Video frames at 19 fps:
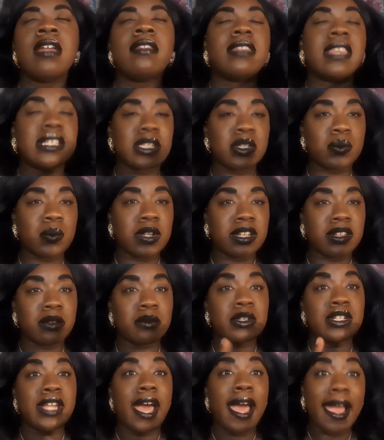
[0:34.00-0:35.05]
This is one of the
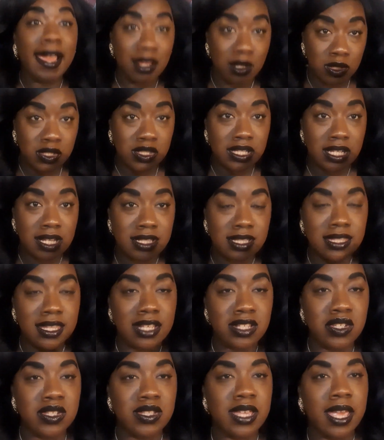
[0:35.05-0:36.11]
retire scents that
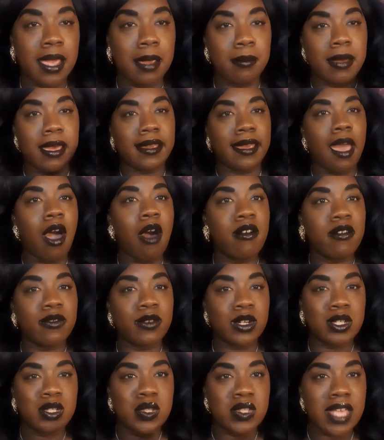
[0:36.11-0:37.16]
just came back out
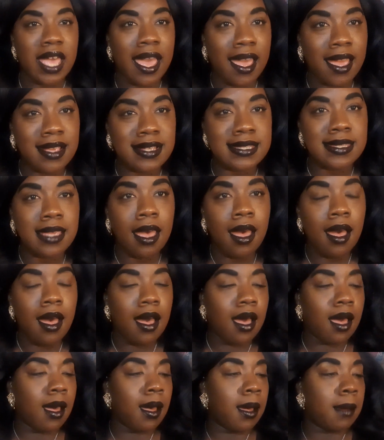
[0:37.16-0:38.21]
for size.
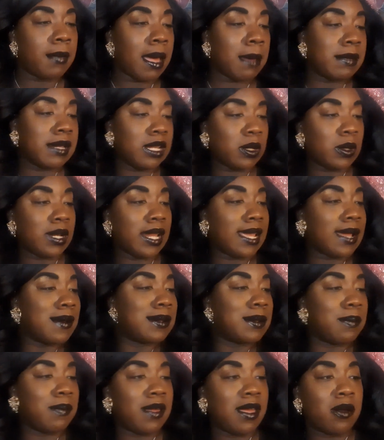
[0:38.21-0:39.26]
Um, I'm a little late on
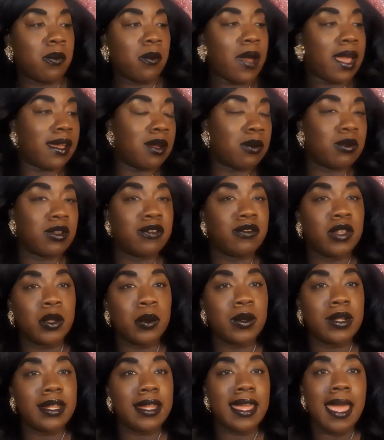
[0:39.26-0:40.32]
the bandwagon
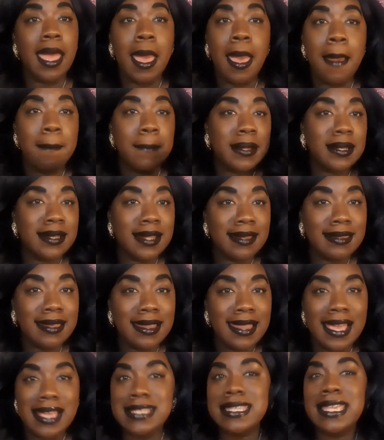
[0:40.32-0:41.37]
reviewing it, but
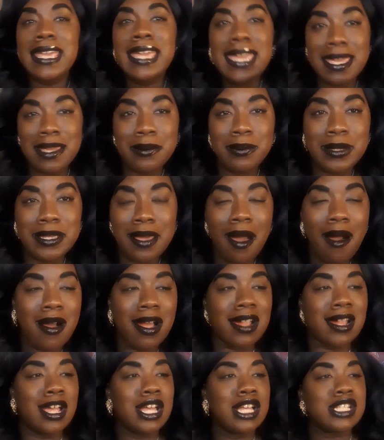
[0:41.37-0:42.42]
nonetheless, here we
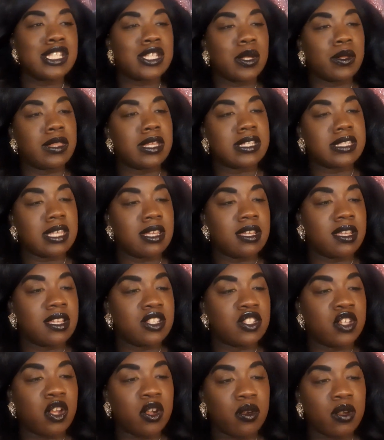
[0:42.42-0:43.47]
are. So this
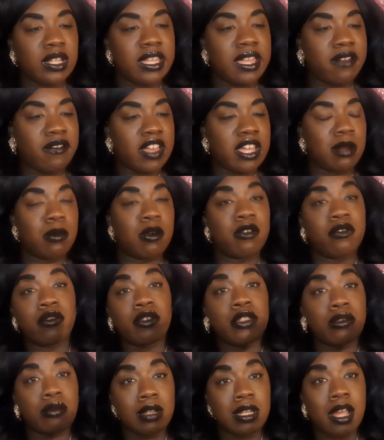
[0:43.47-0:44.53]
is currently available for
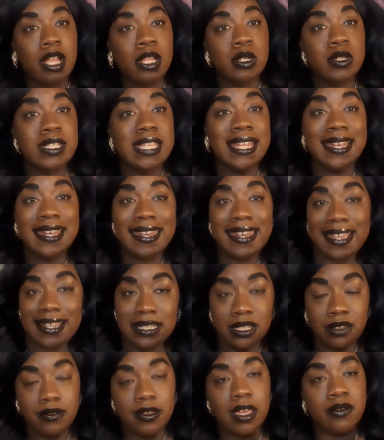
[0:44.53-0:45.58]

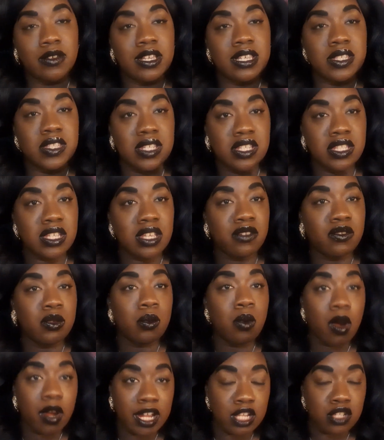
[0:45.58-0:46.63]
$3.95 good cents if you
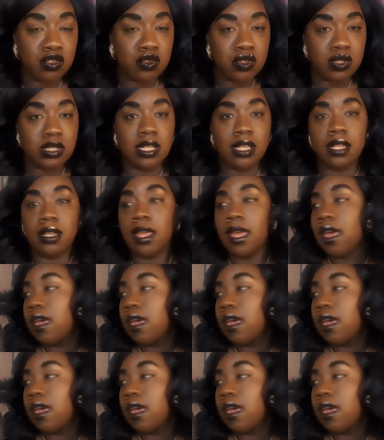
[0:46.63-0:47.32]
are interested.